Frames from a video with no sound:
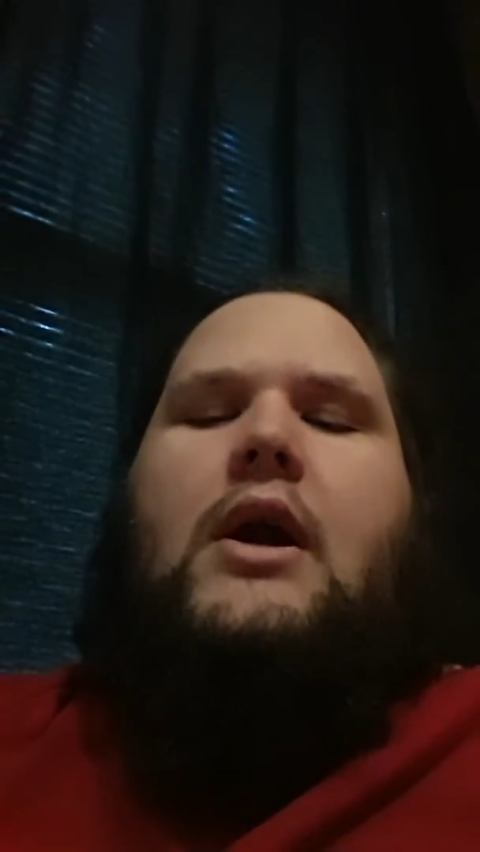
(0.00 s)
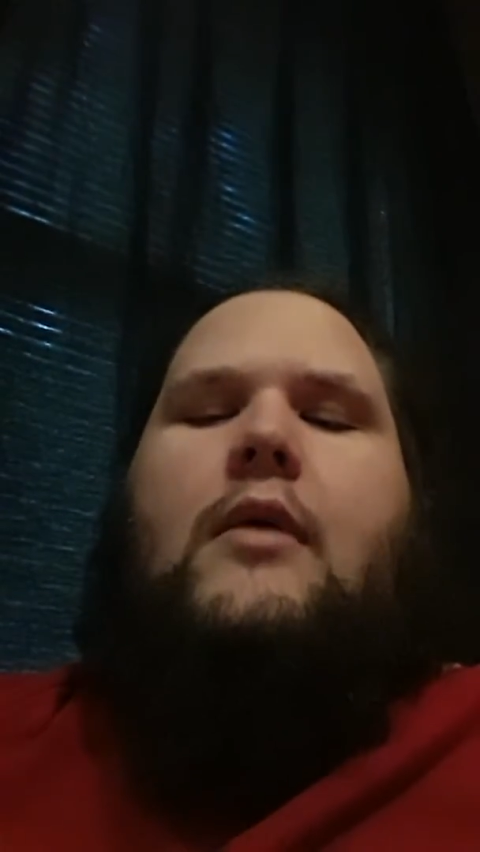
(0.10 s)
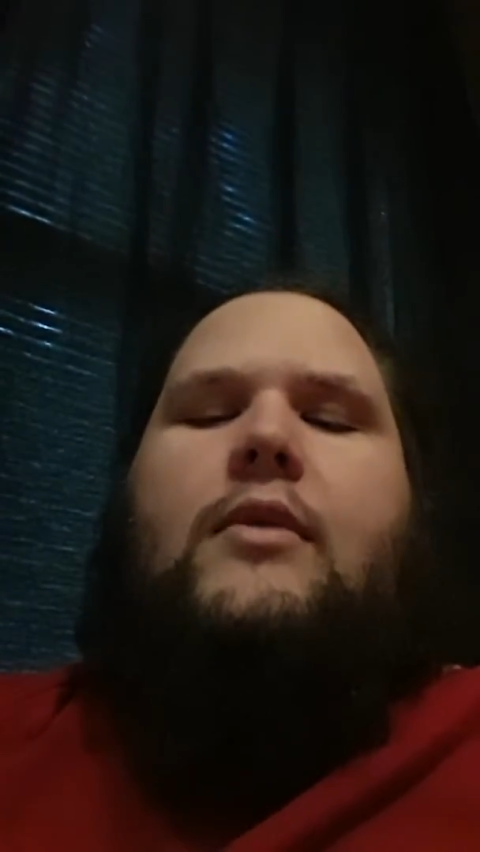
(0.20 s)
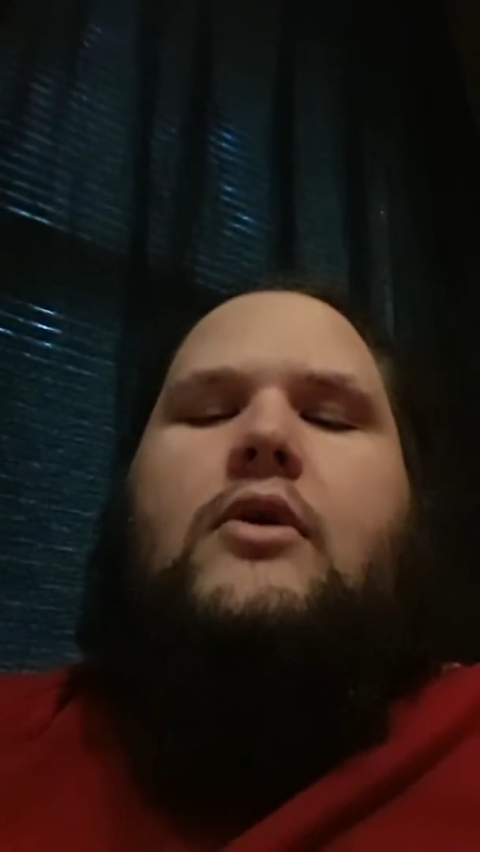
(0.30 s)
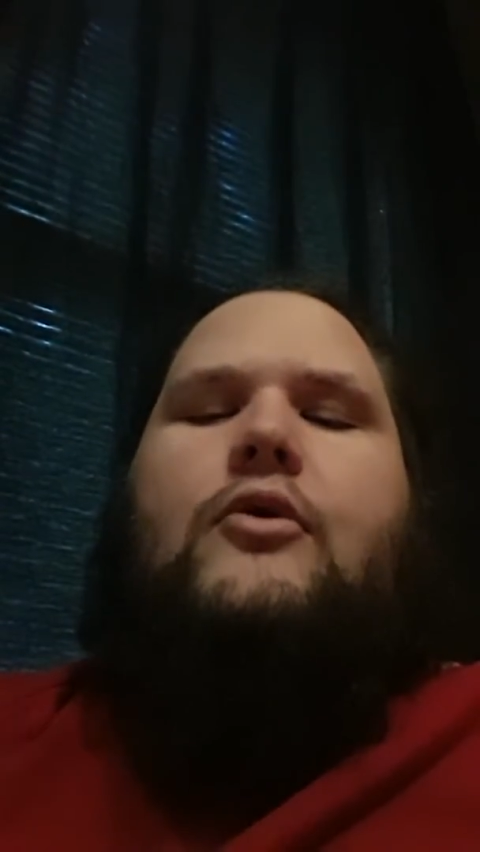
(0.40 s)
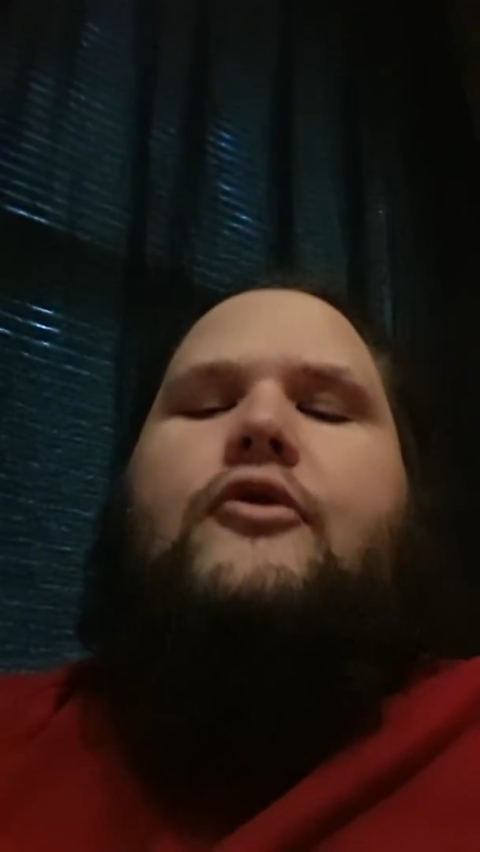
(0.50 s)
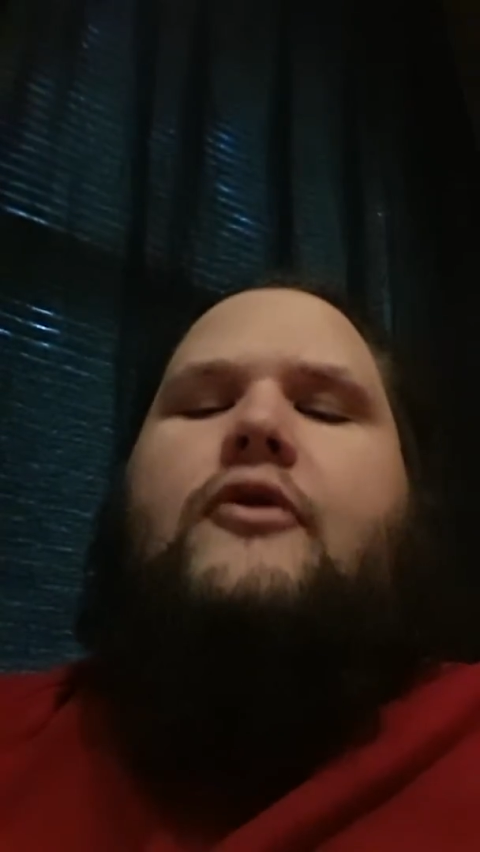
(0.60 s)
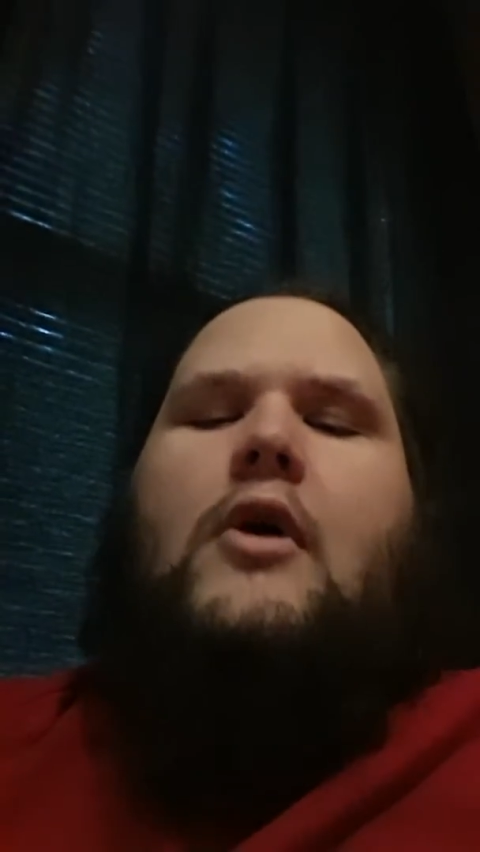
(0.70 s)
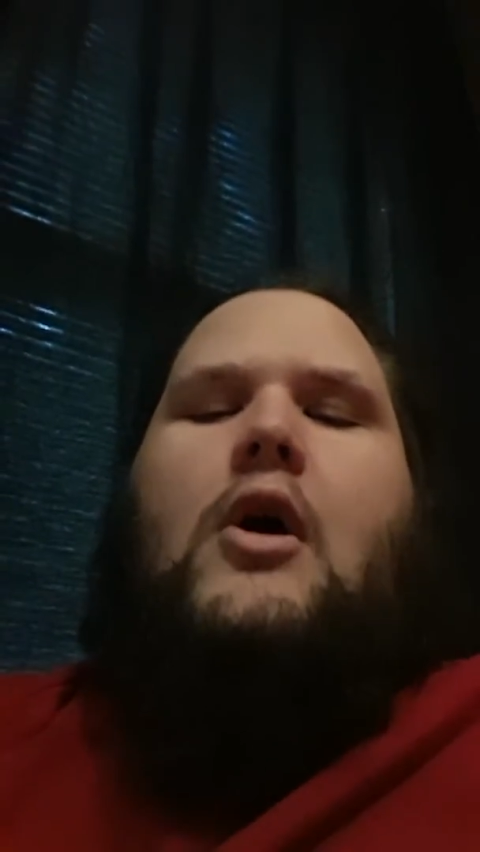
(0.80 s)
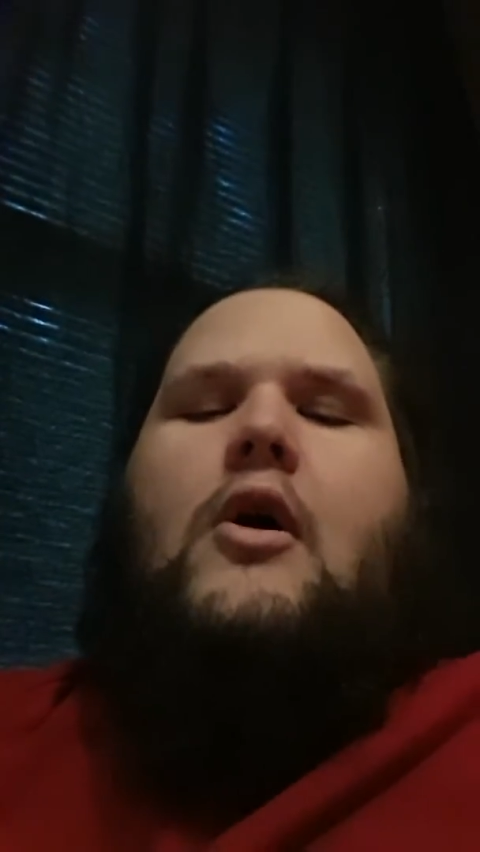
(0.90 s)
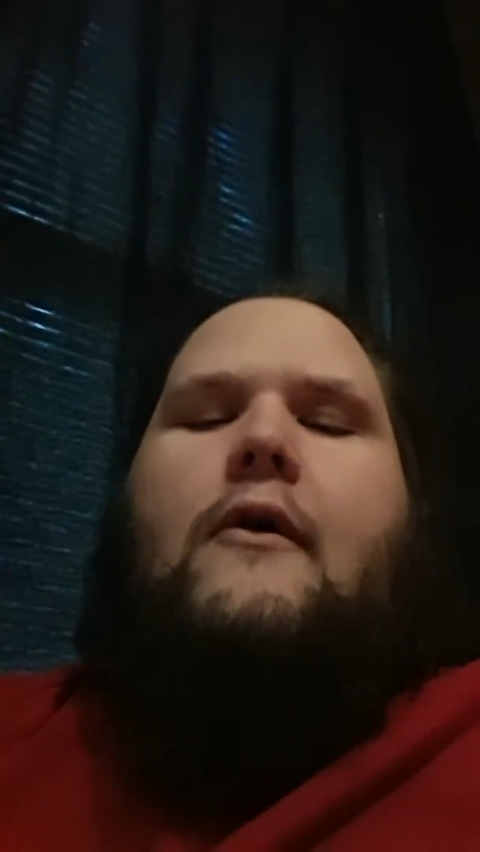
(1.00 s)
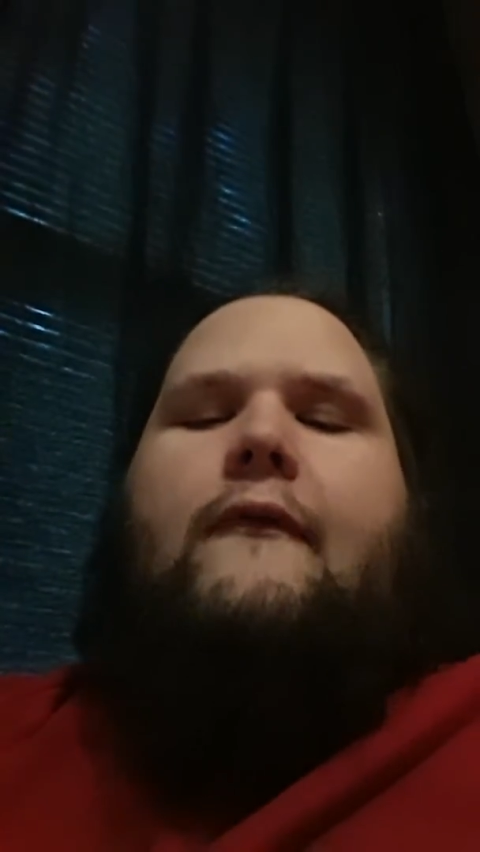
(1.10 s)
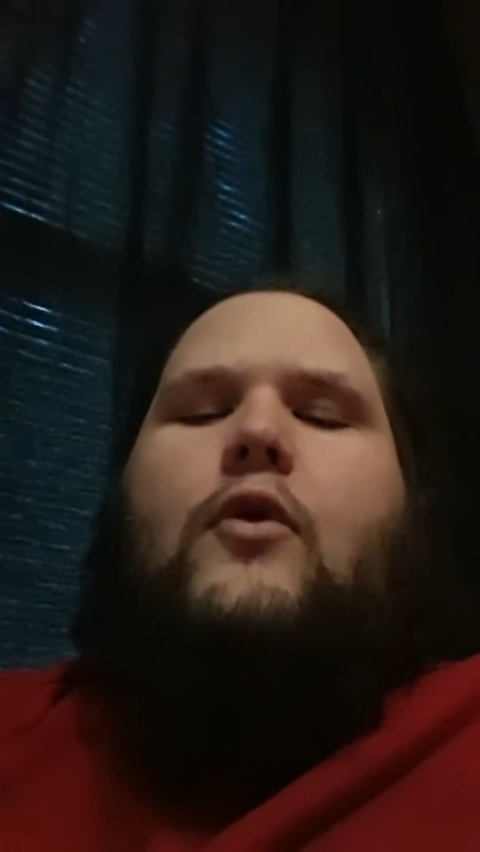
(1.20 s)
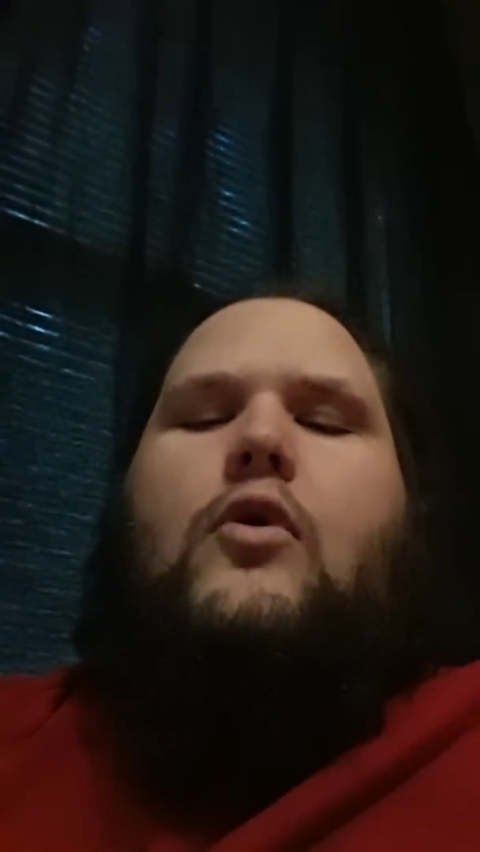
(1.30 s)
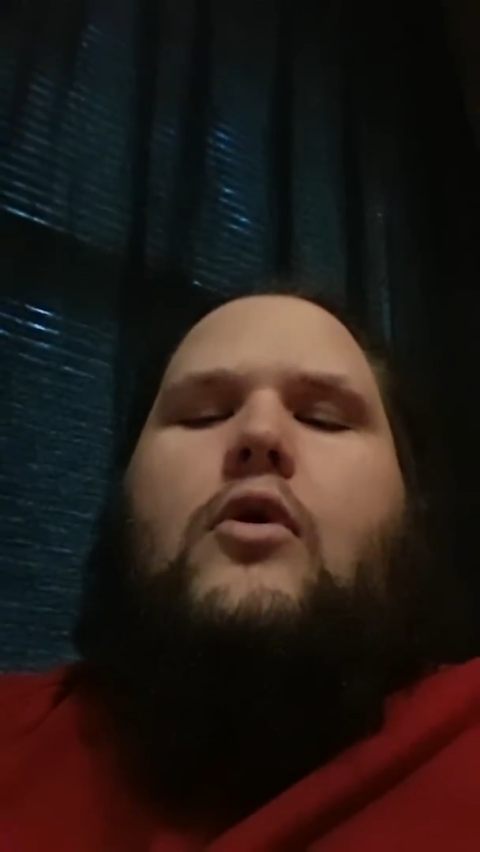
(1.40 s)
Emus
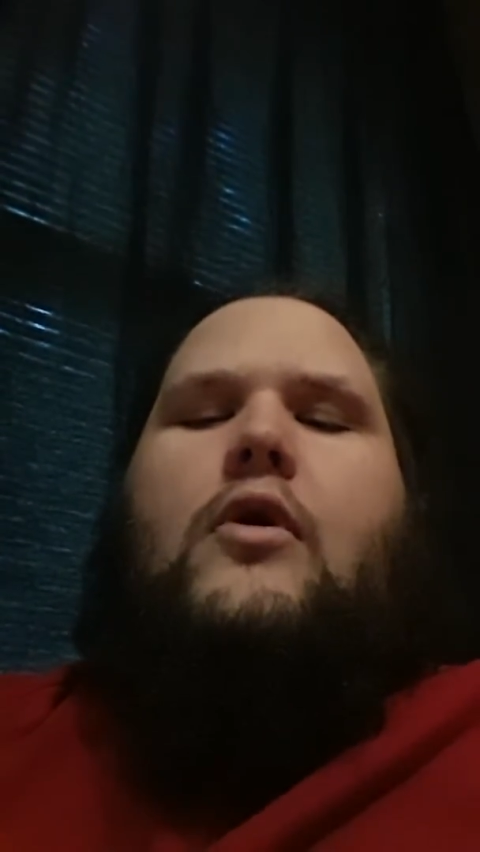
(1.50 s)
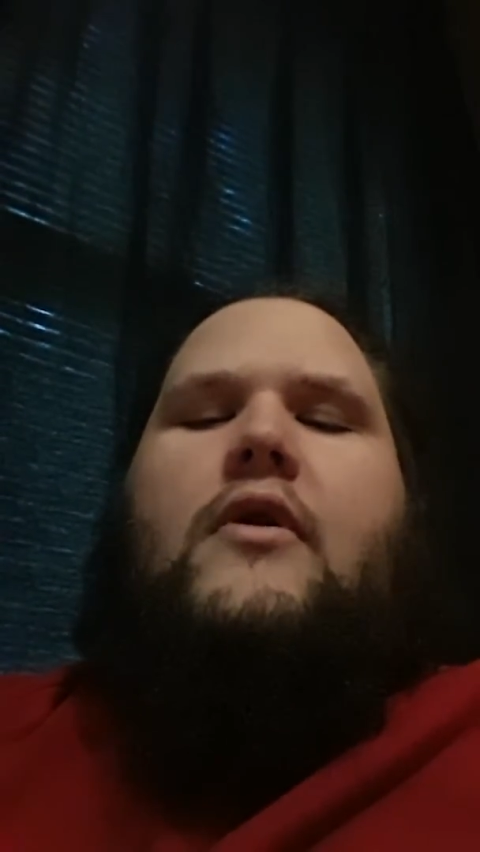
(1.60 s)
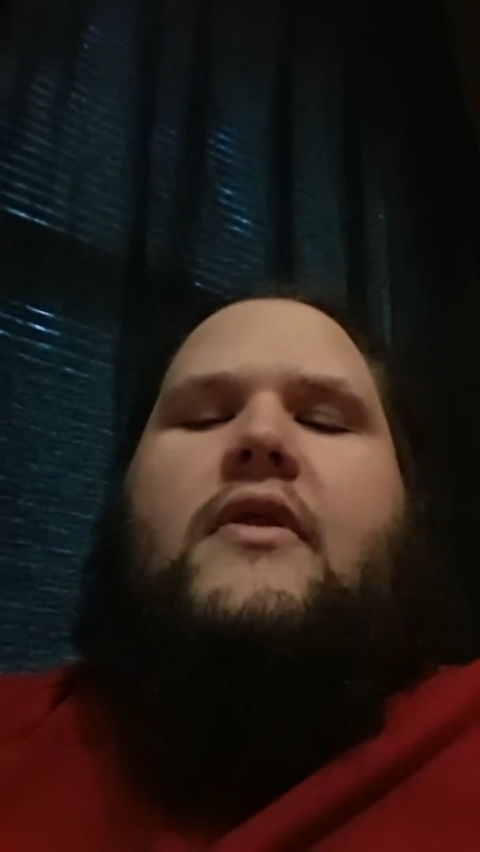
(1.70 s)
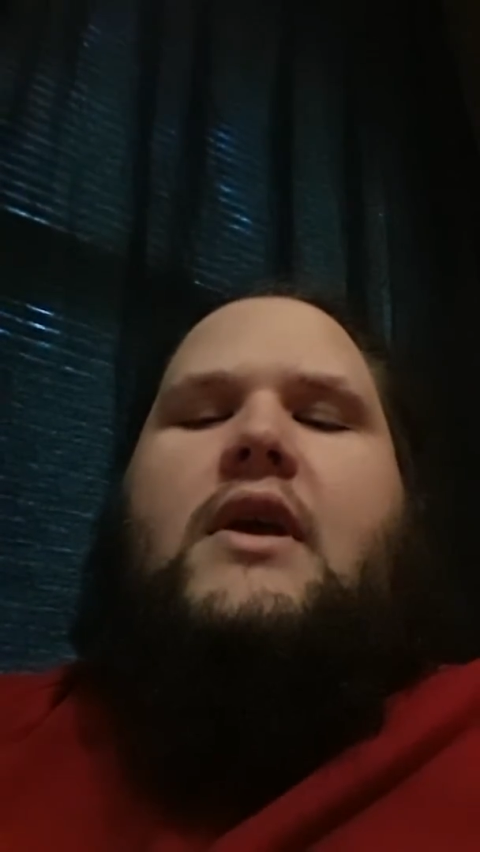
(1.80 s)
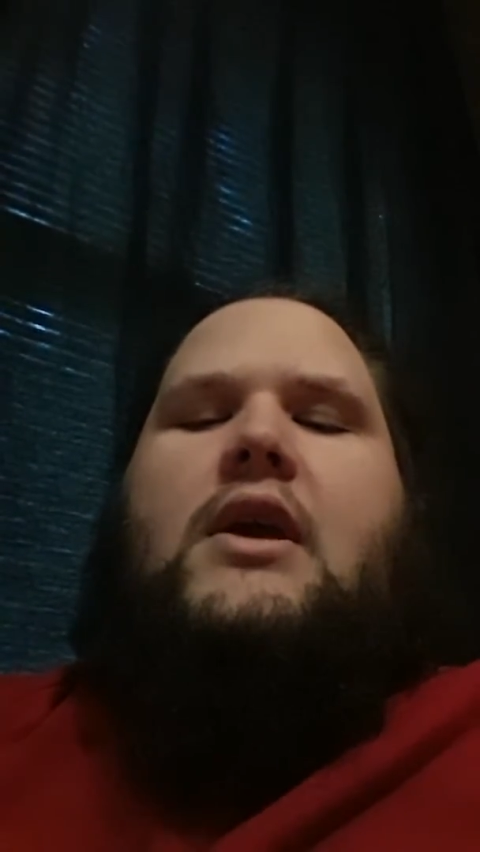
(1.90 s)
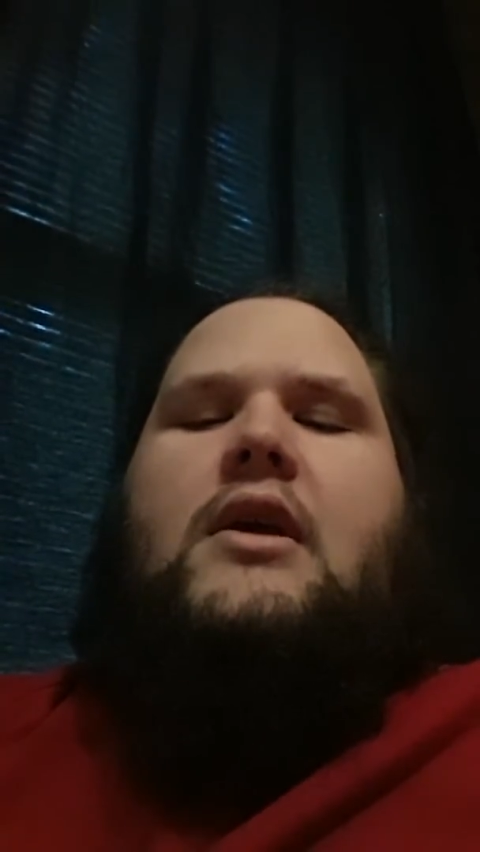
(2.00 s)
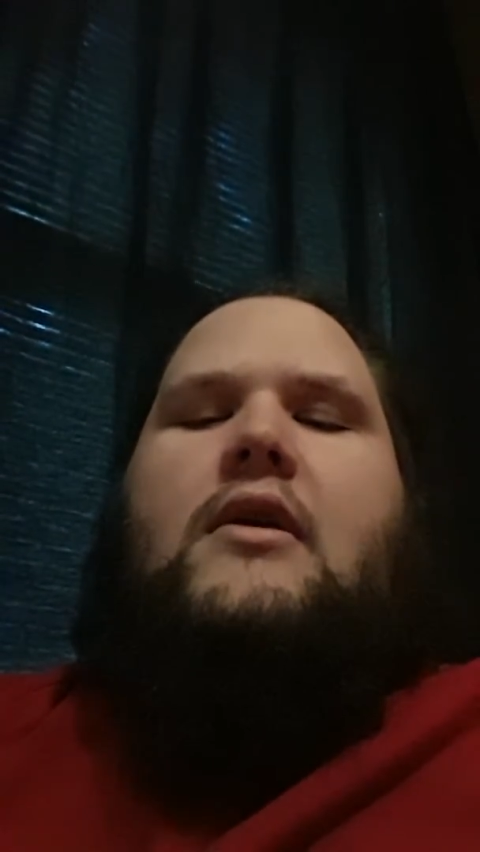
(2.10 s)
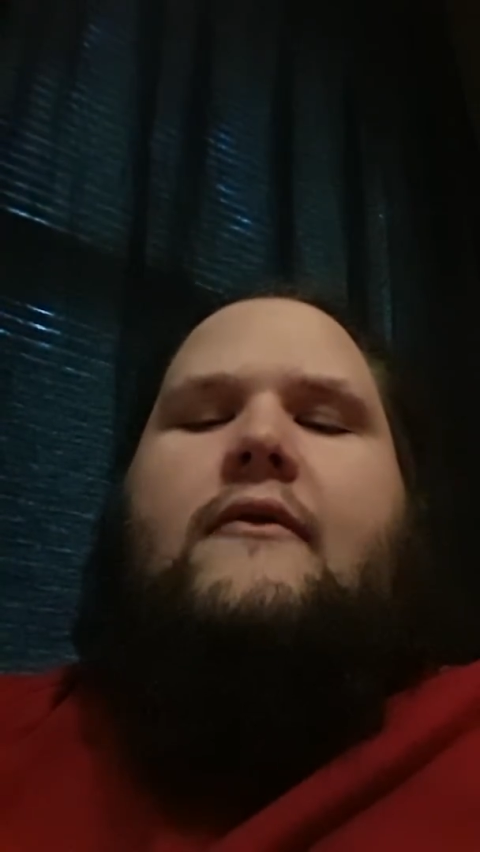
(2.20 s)
for the